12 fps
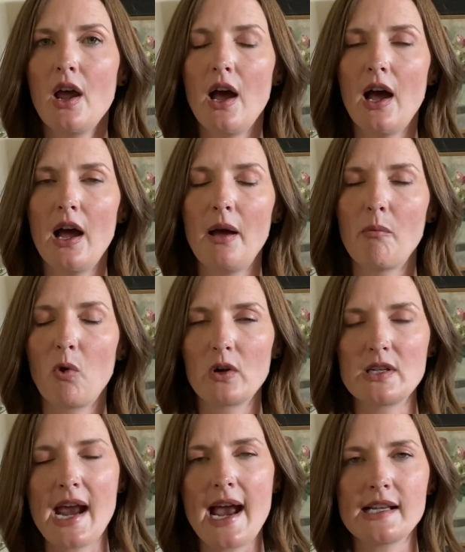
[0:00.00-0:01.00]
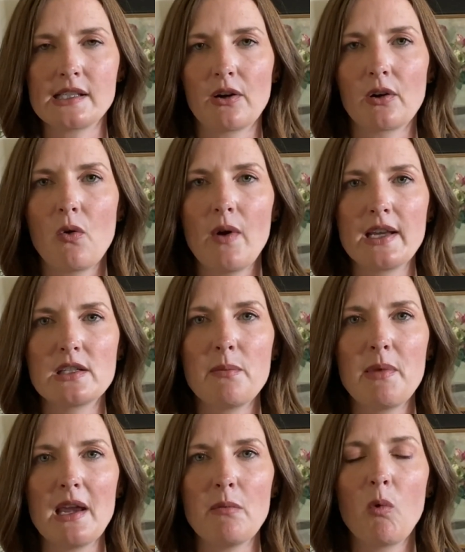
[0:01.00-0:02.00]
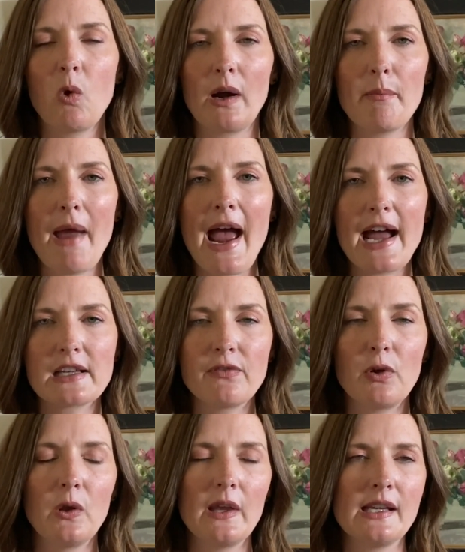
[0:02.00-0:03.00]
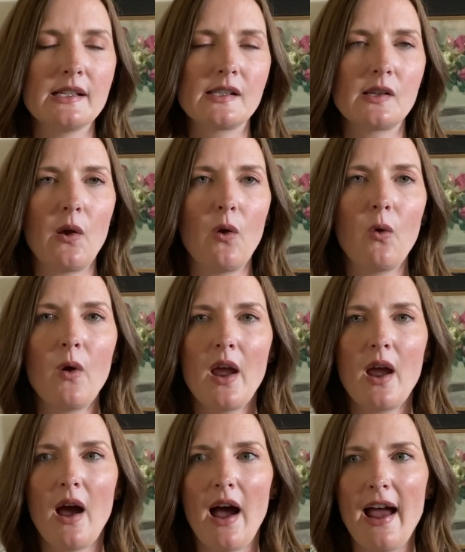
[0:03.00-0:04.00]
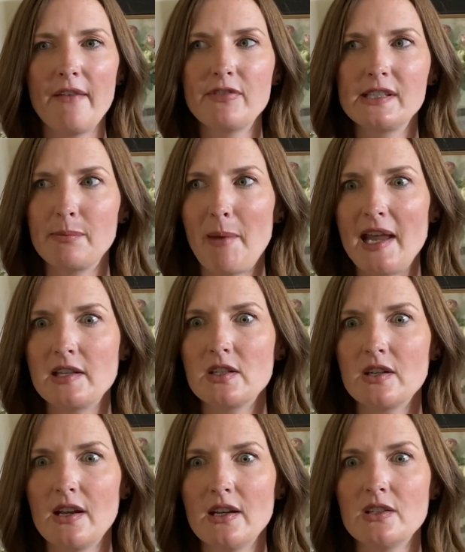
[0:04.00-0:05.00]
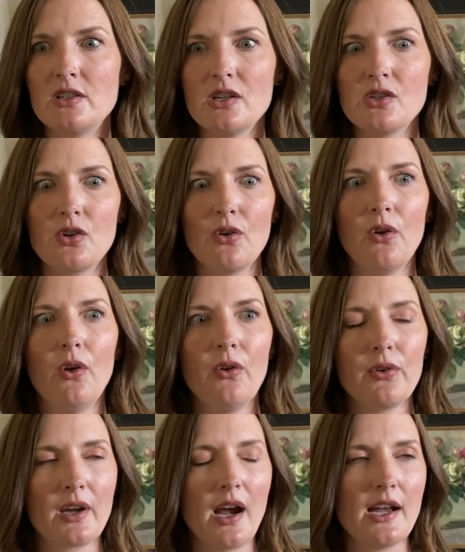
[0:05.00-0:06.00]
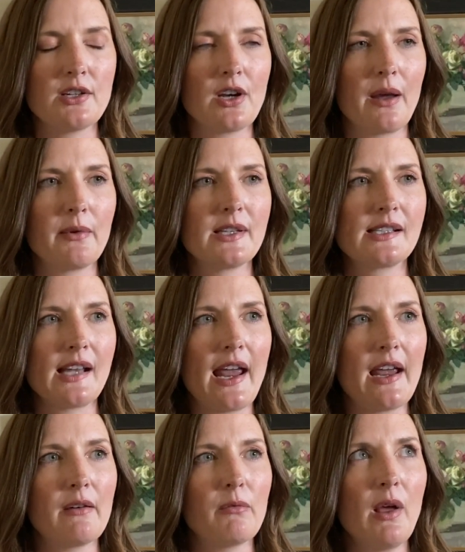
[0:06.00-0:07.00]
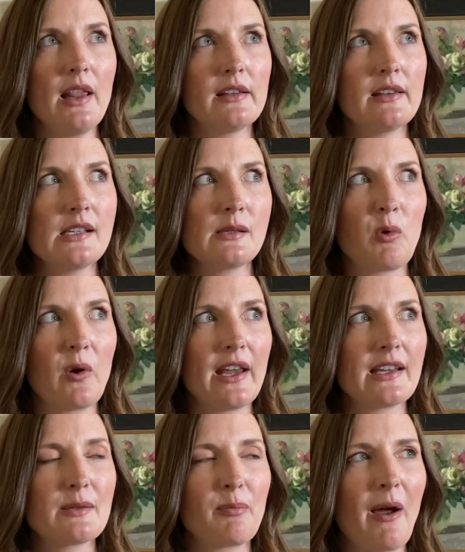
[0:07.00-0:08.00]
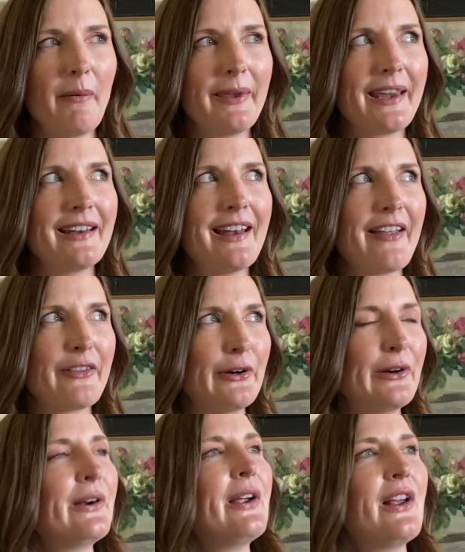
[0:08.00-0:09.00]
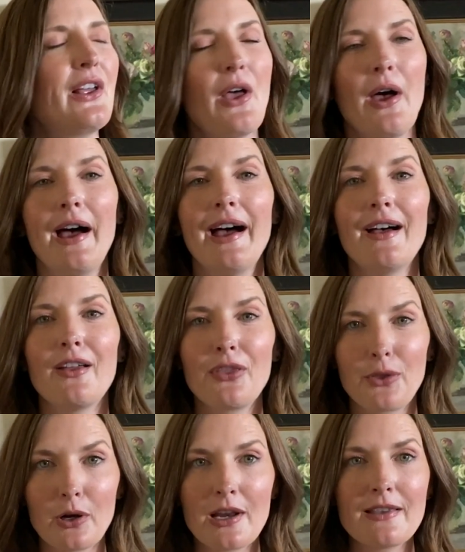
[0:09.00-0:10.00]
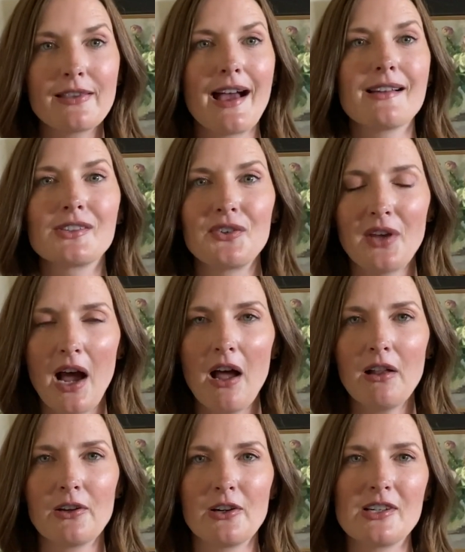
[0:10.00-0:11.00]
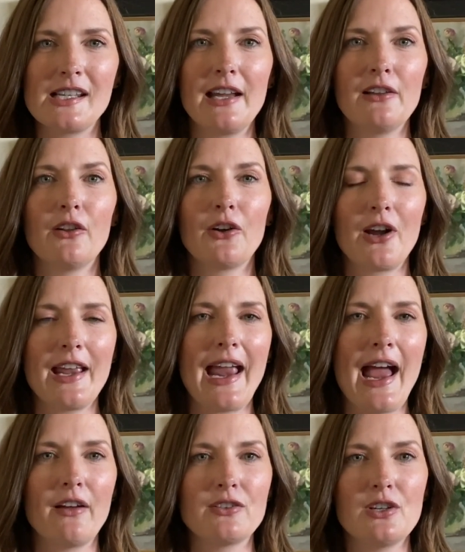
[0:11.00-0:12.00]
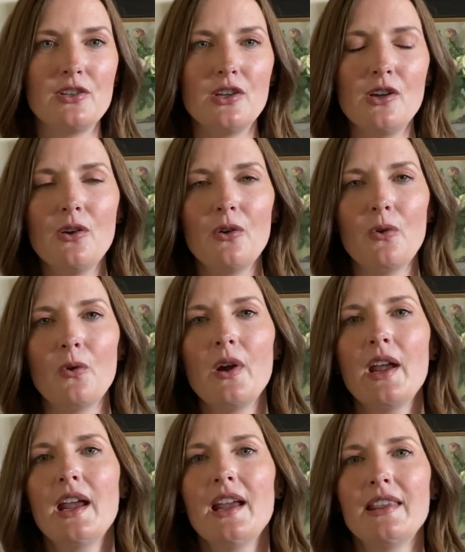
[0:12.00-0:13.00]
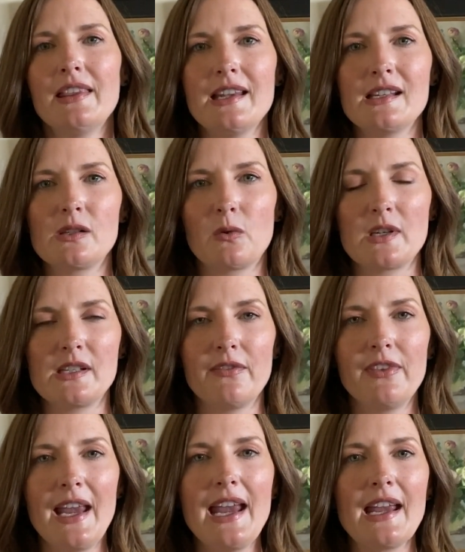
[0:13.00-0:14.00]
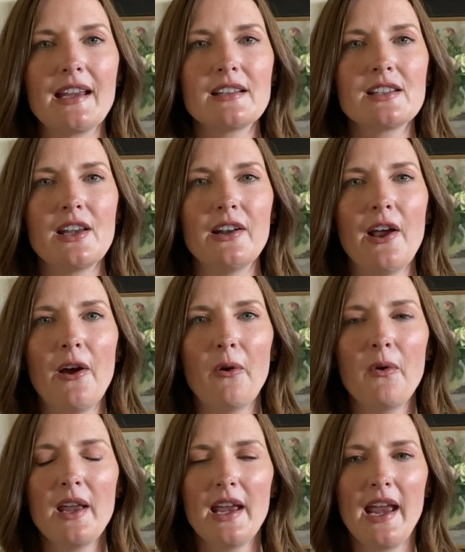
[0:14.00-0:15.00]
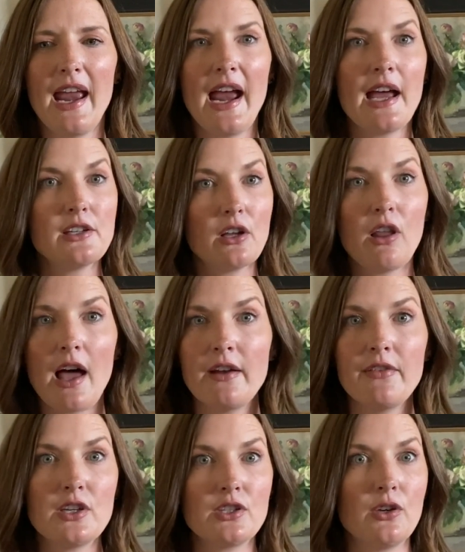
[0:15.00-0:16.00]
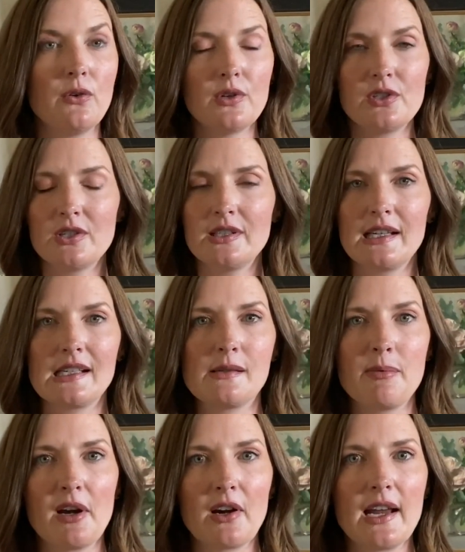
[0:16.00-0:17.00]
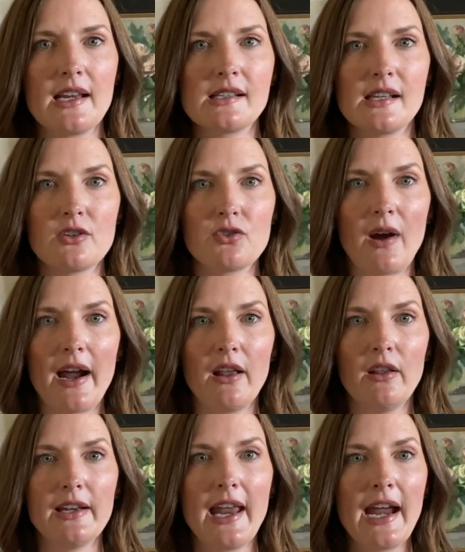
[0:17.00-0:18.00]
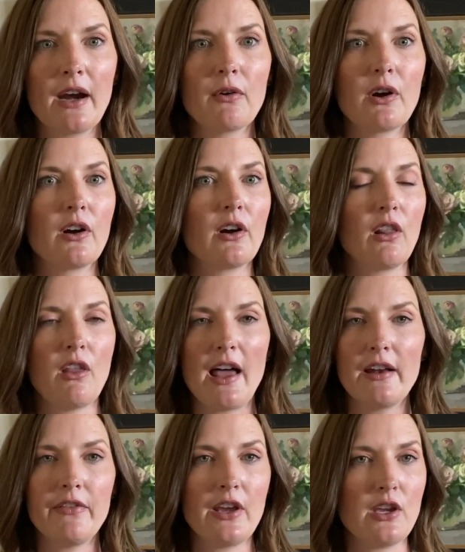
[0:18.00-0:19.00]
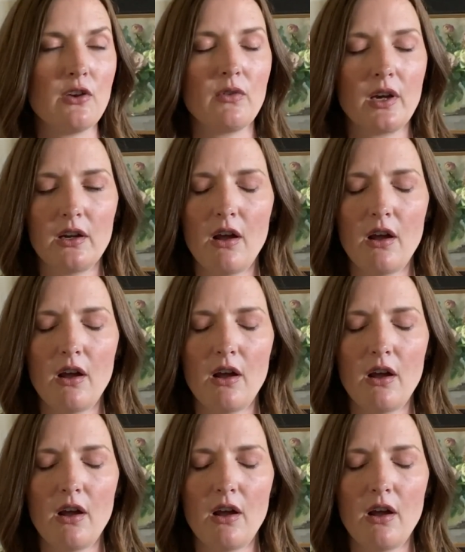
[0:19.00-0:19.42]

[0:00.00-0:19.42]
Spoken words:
or tasks are going to be more impactful? And so I've spent an additional, I would say, well, at this point, it's probably another $30,000 in learning how to do these sorts of things, and a lot of it too is just experience and trial and error. A lot of it you can